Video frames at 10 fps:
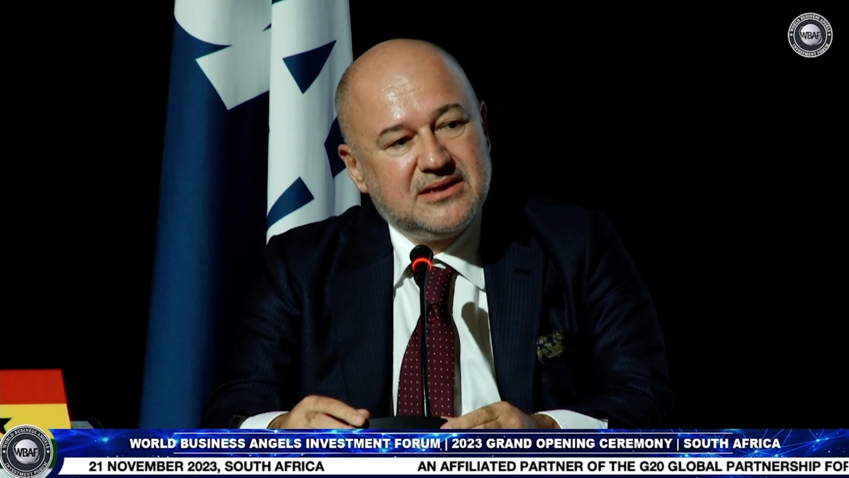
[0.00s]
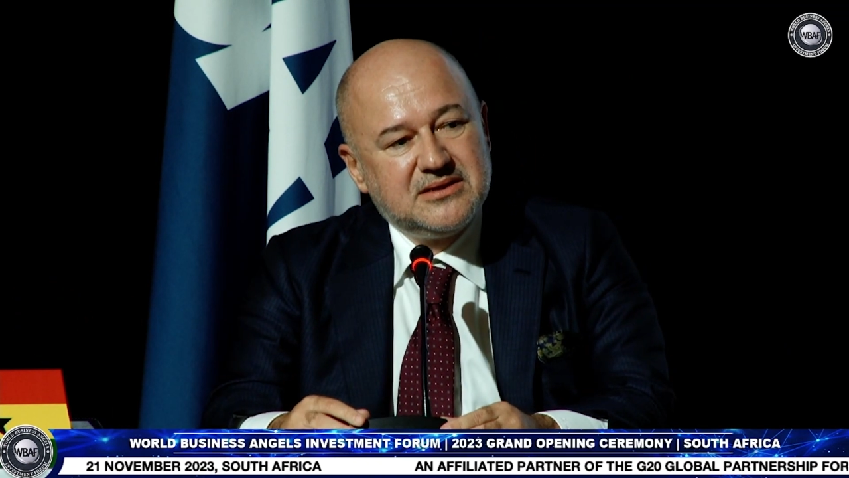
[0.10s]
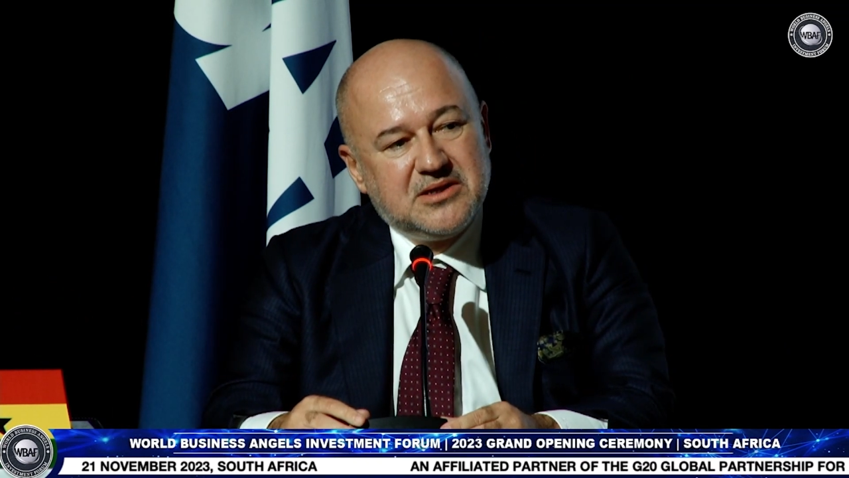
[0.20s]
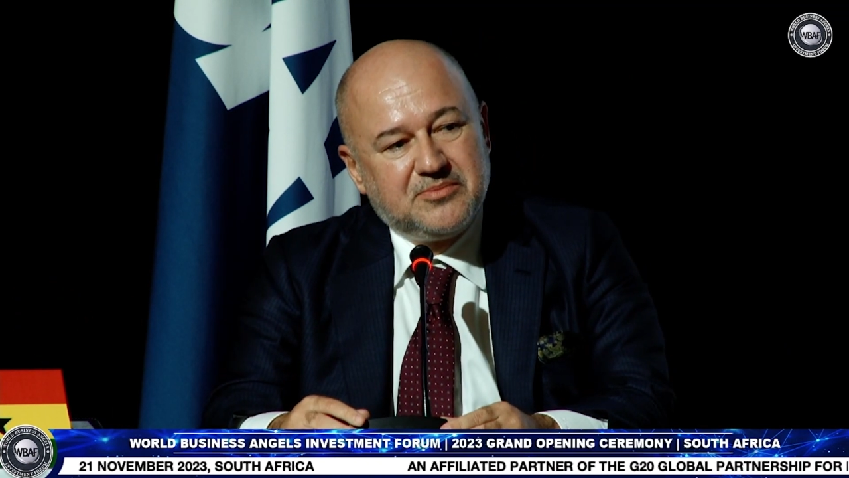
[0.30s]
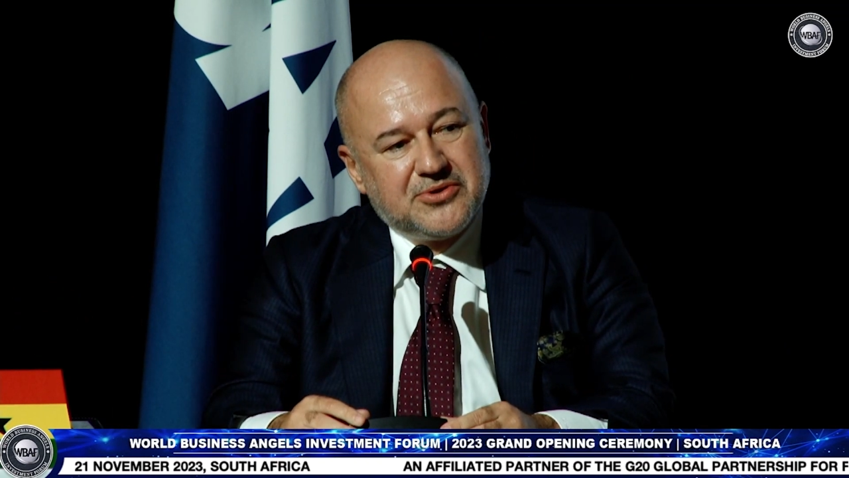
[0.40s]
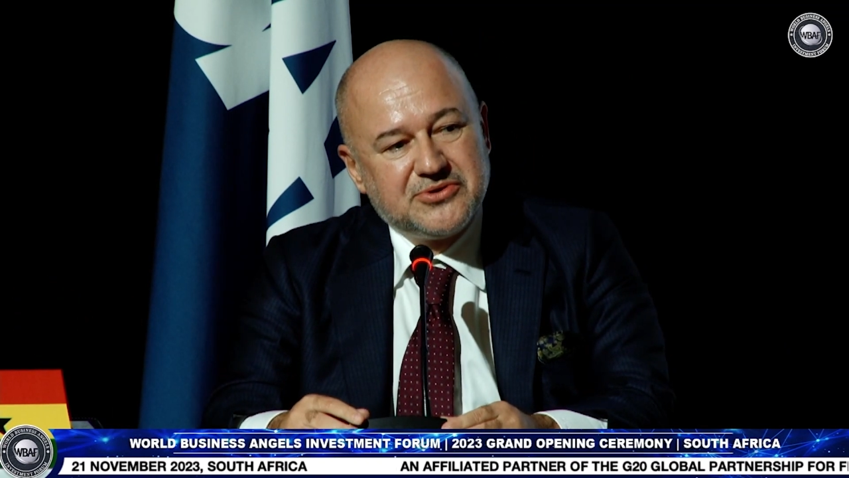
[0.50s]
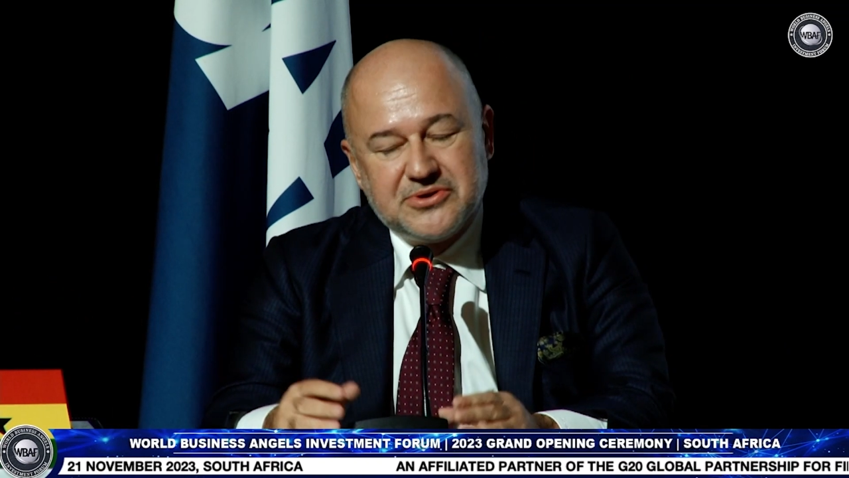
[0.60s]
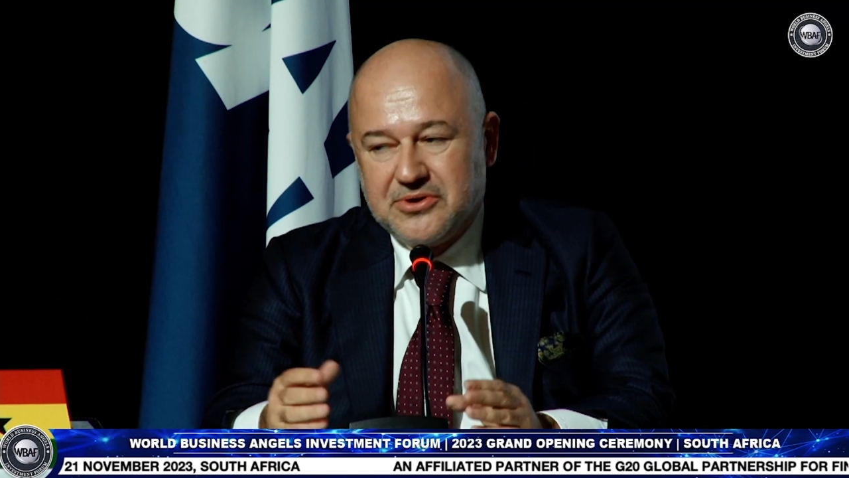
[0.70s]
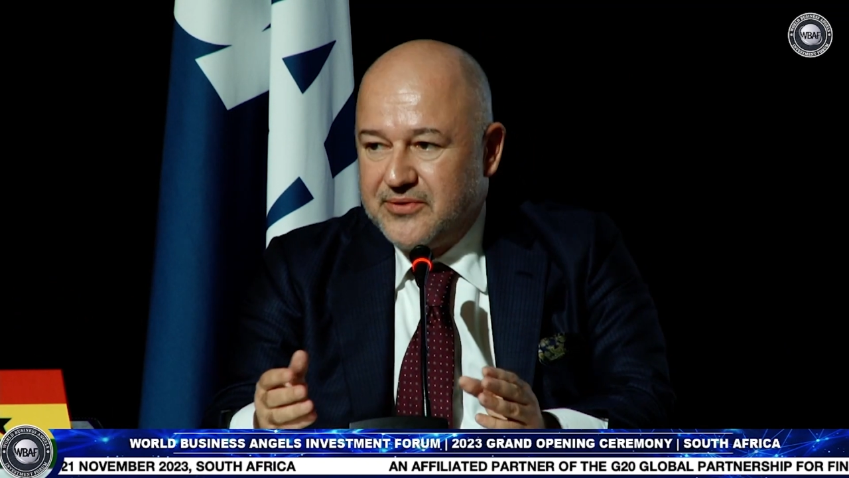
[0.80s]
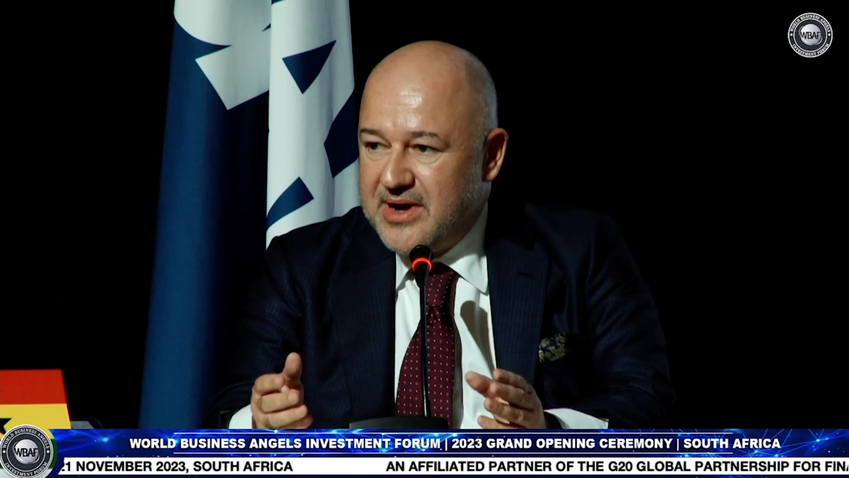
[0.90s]
supporter
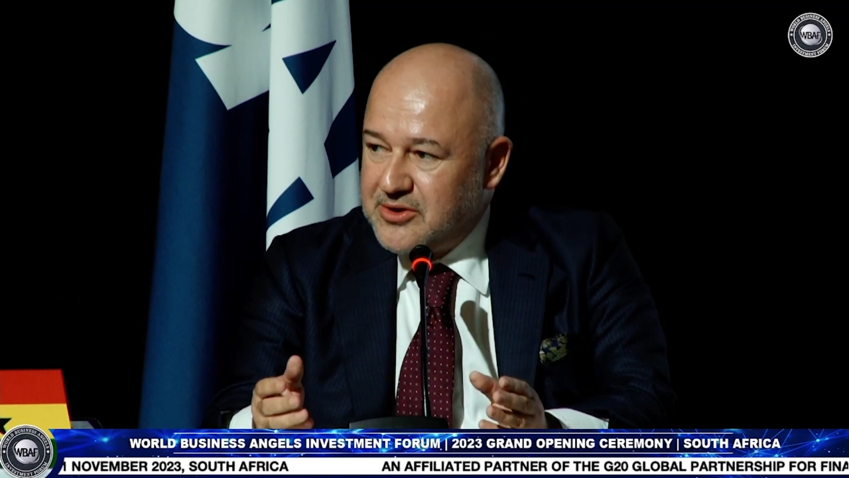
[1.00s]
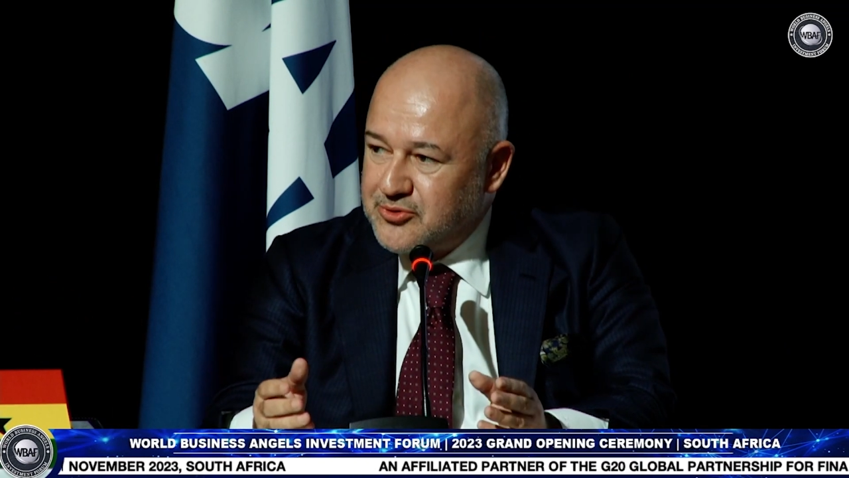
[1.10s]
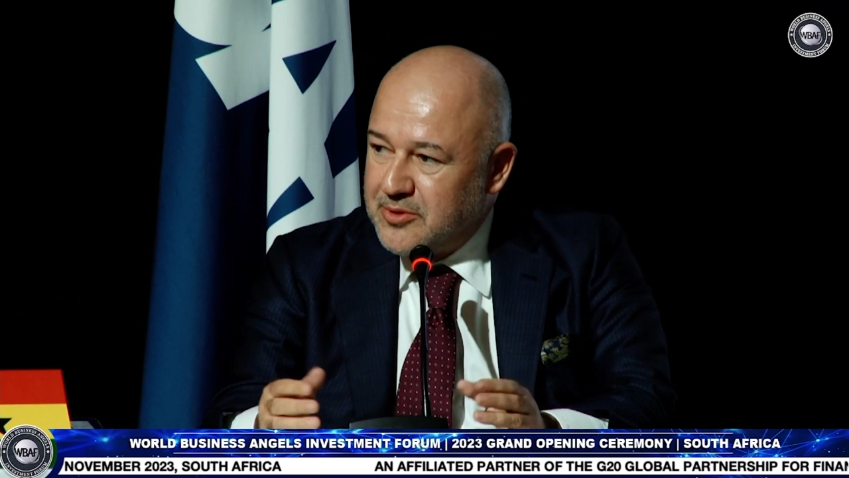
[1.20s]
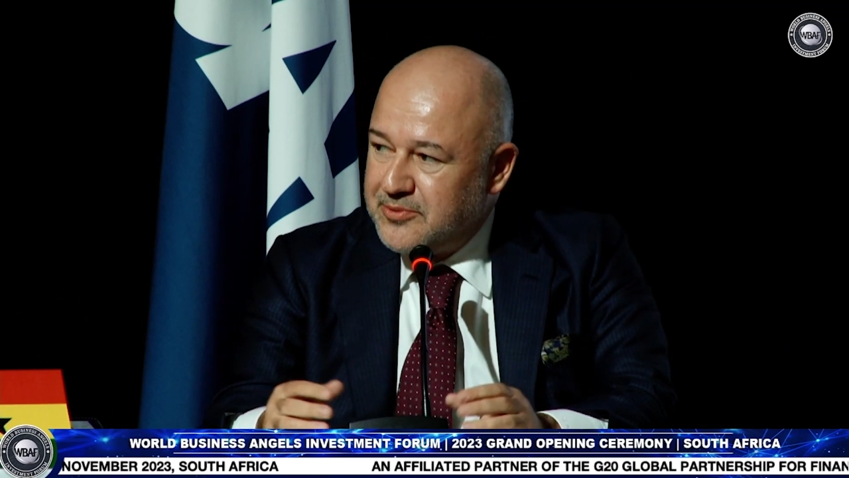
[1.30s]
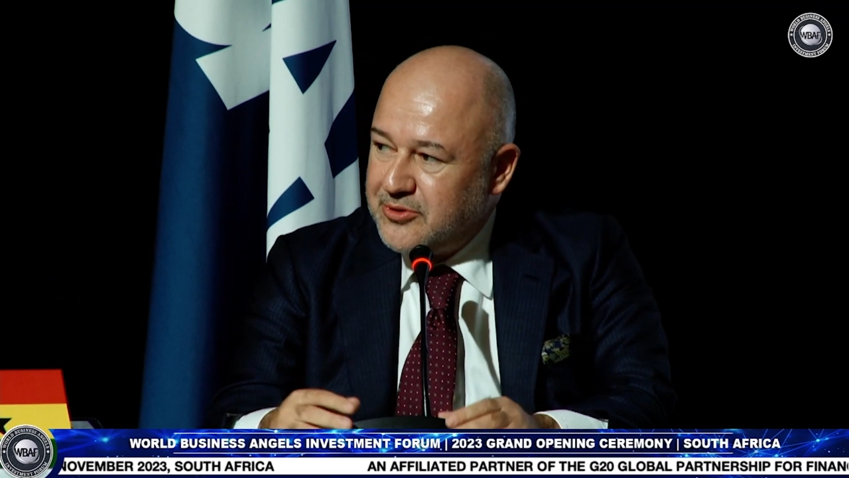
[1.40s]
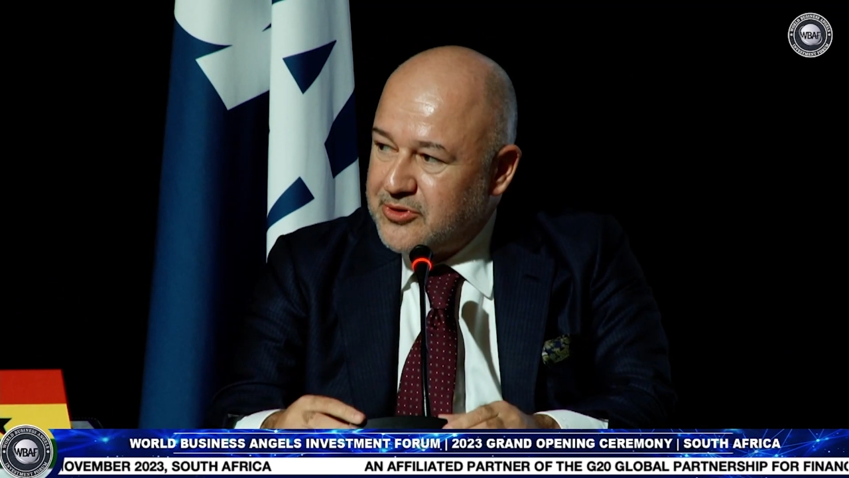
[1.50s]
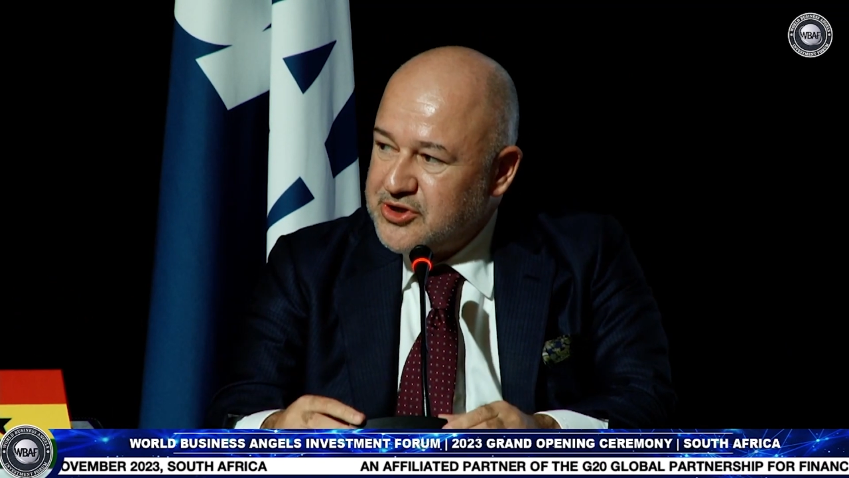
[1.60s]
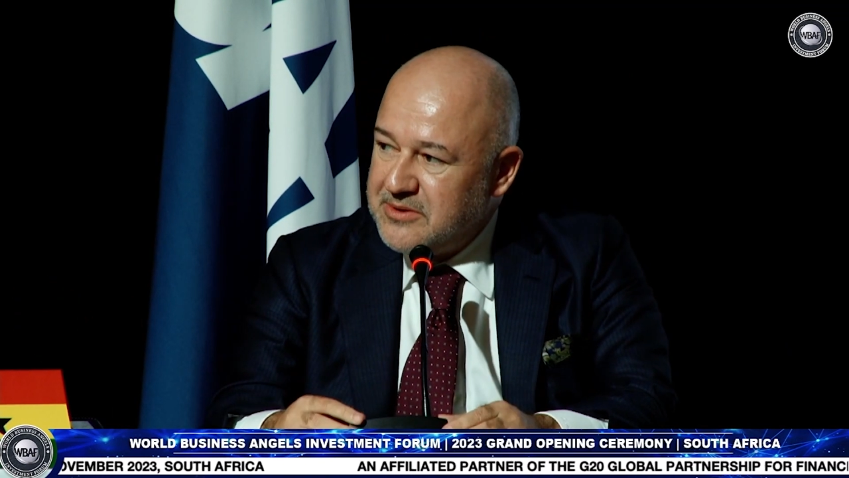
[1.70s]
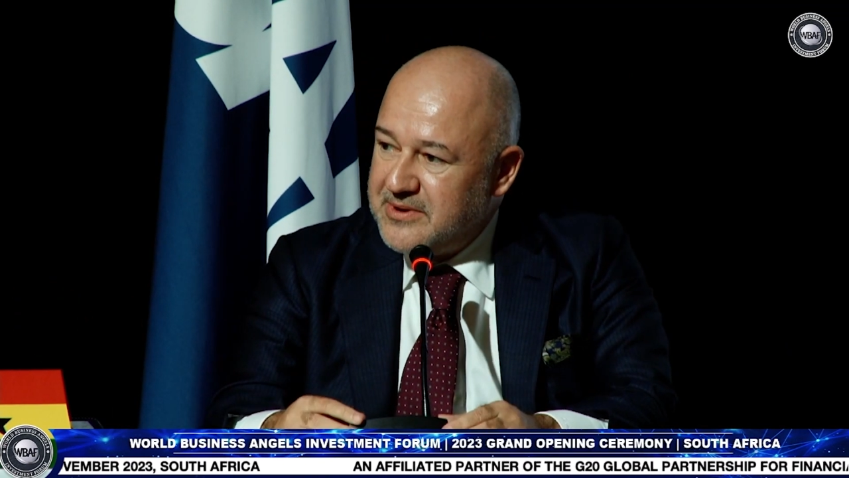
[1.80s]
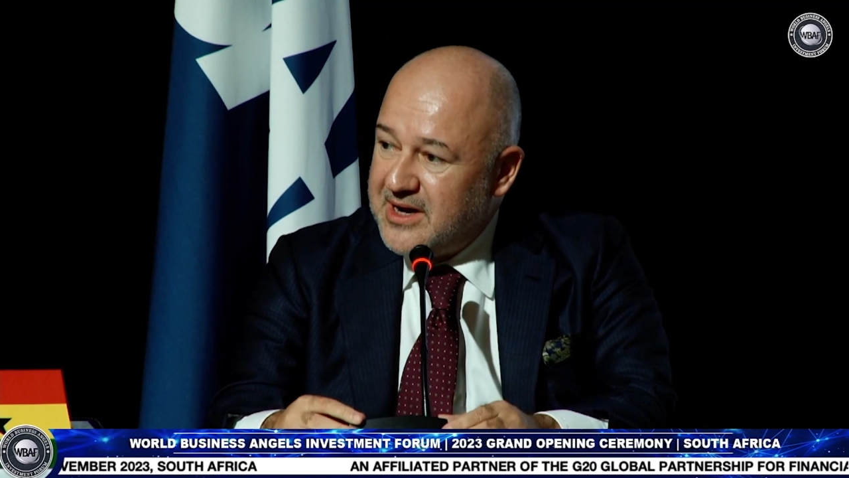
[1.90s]
of entrepreneurship